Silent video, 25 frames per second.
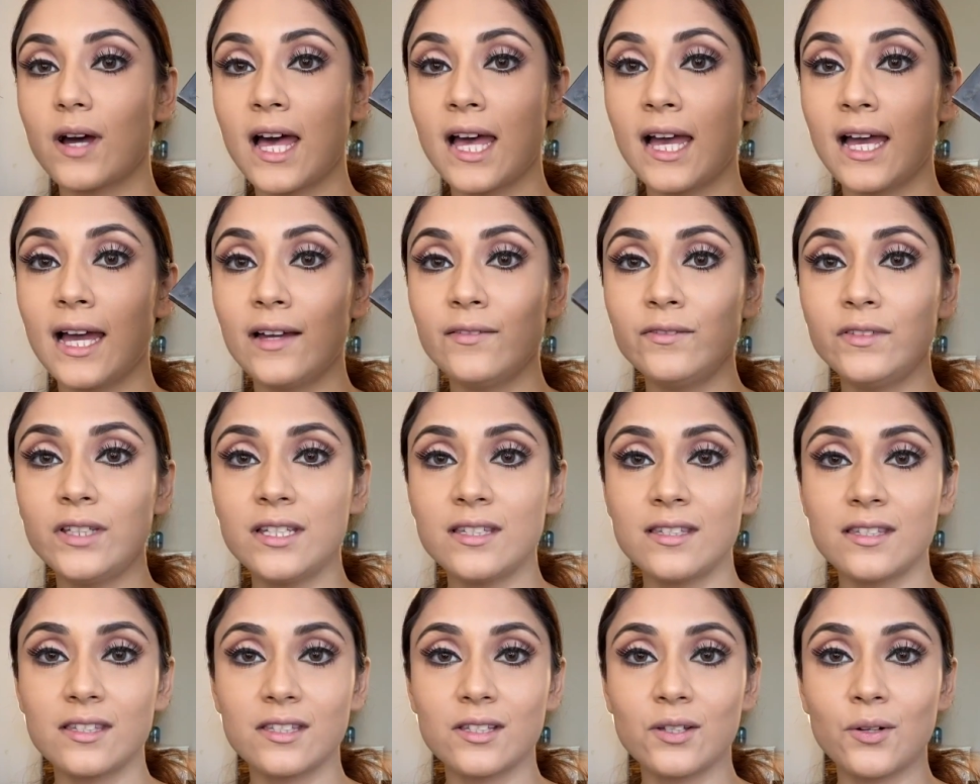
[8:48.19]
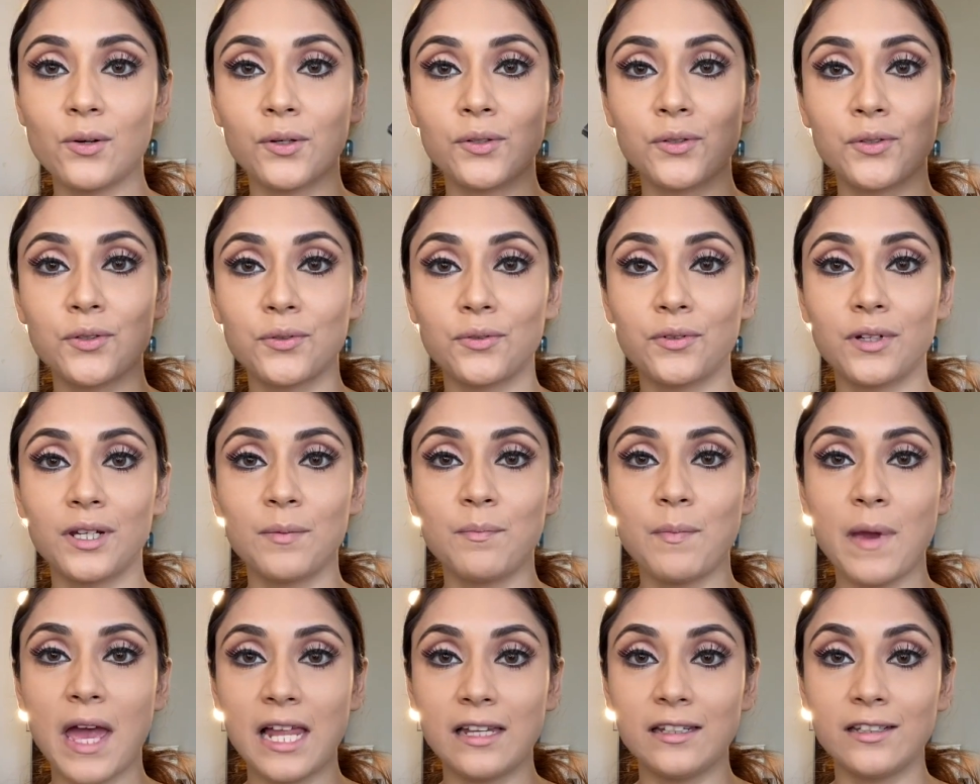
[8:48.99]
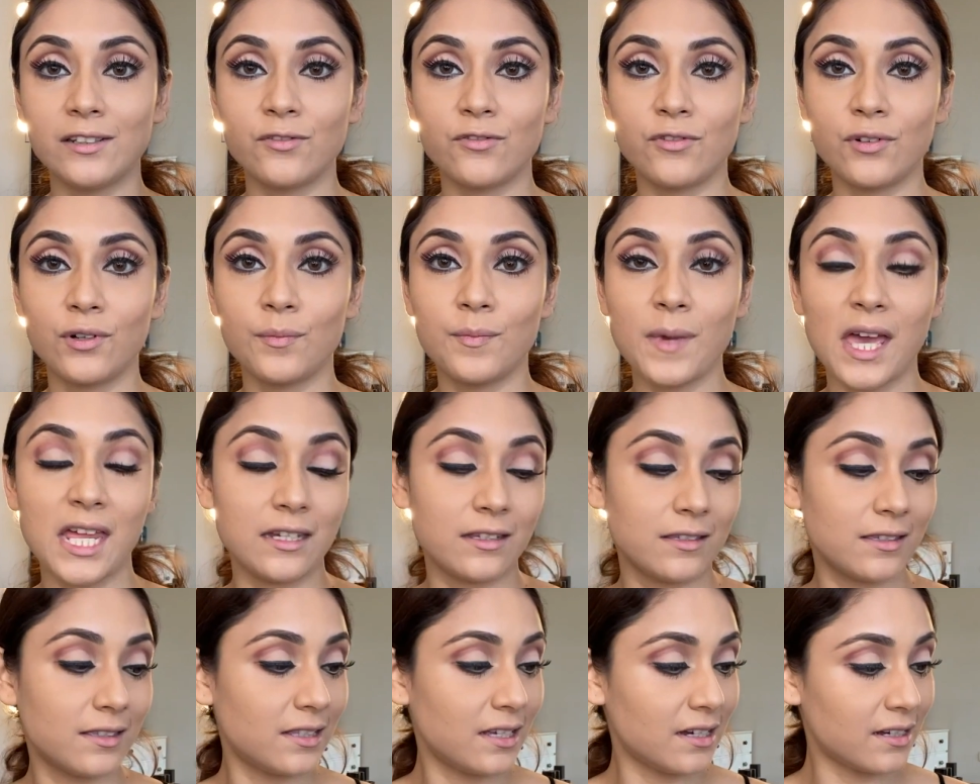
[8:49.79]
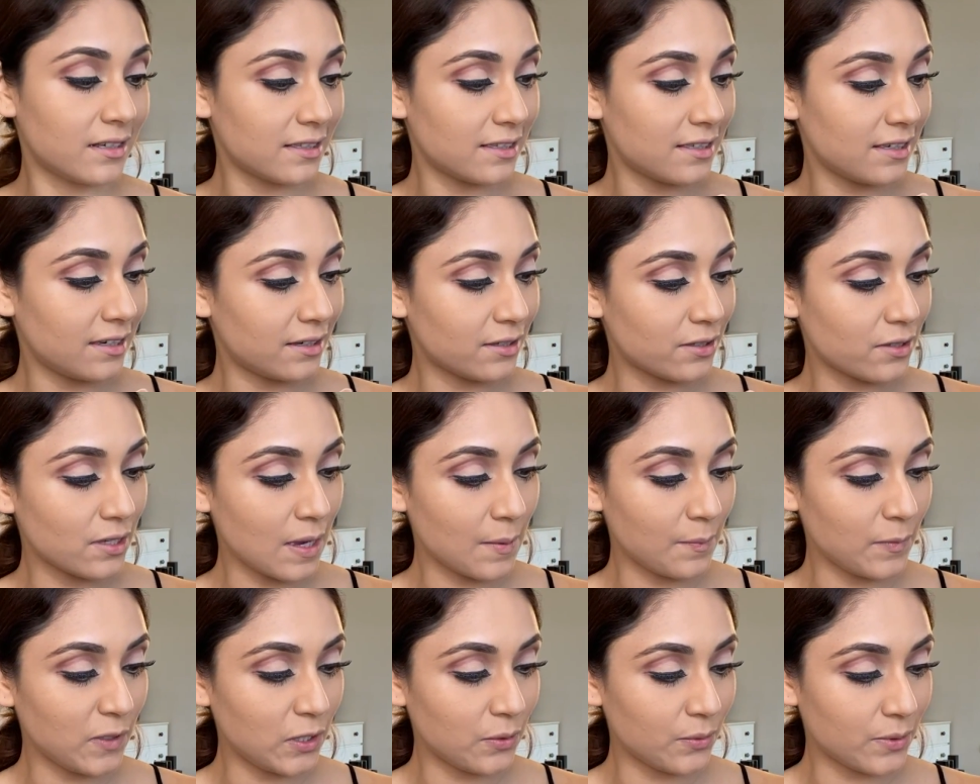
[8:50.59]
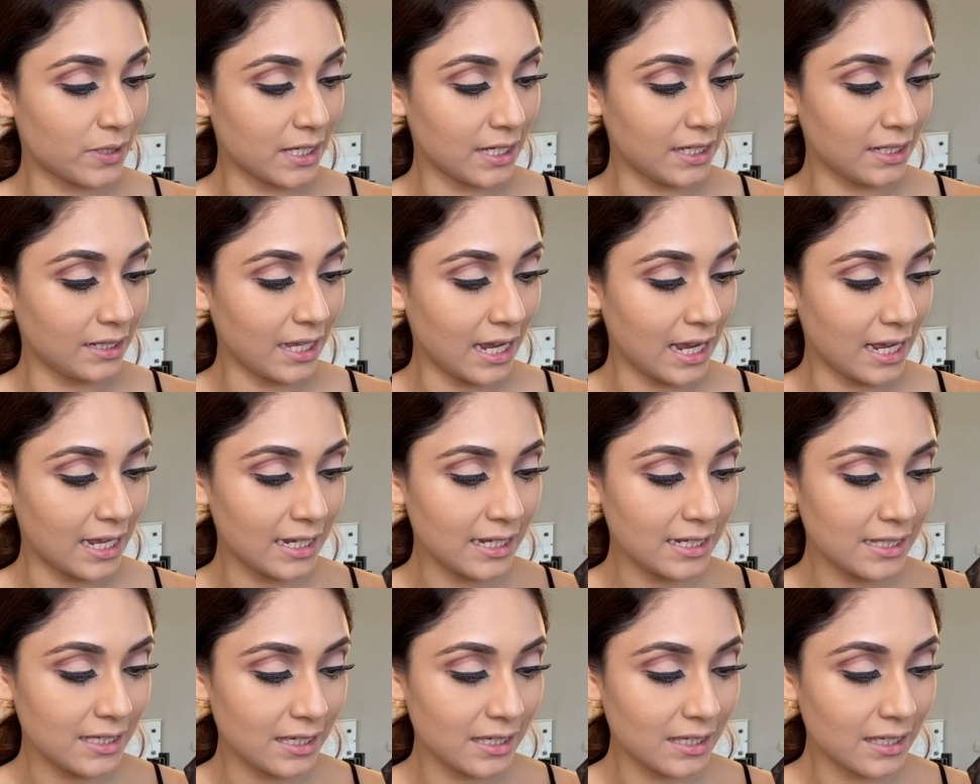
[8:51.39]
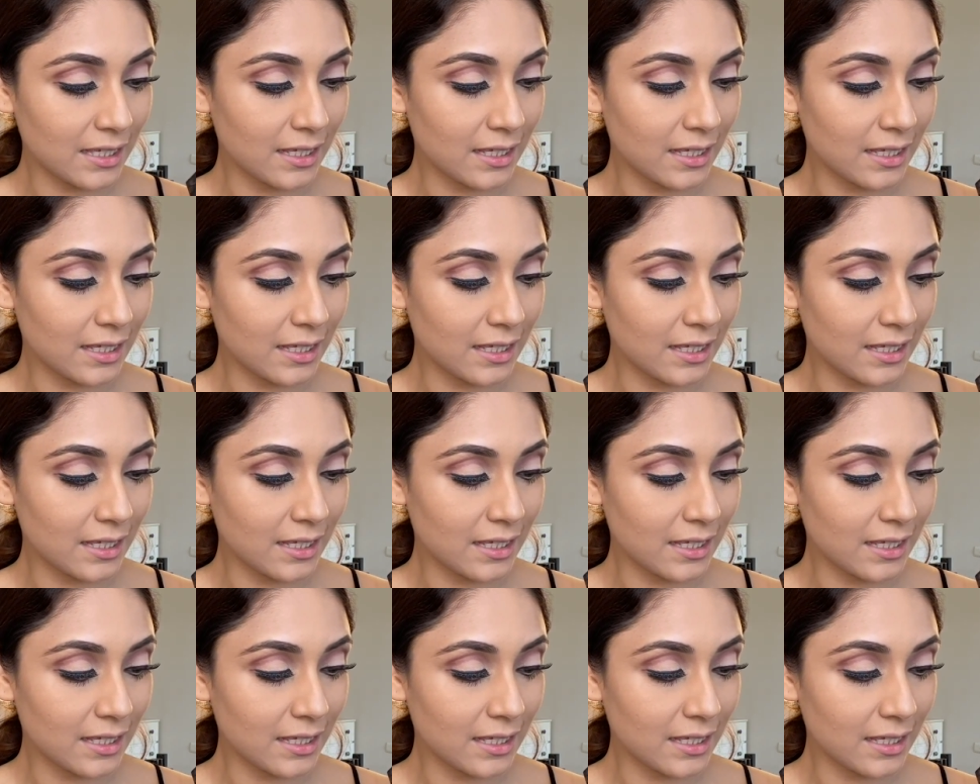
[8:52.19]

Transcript: I have this contouring palette from Anastasia, so I'm using that.